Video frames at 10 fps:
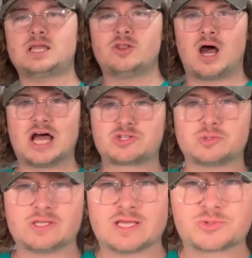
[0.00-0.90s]
not
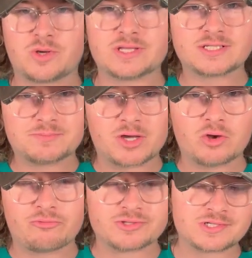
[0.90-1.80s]
actually this one, this is my
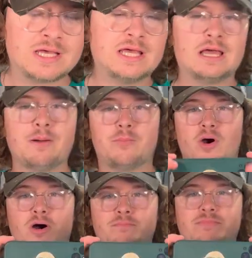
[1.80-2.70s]
girlfriend's,
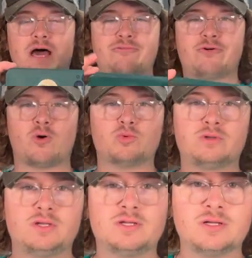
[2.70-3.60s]
but that
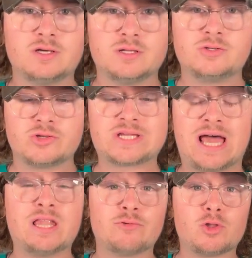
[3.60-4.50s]
phone does a
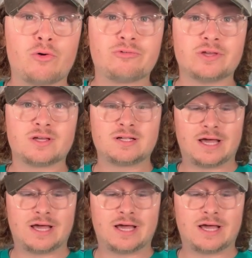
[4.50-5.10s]
hell of a lot for you.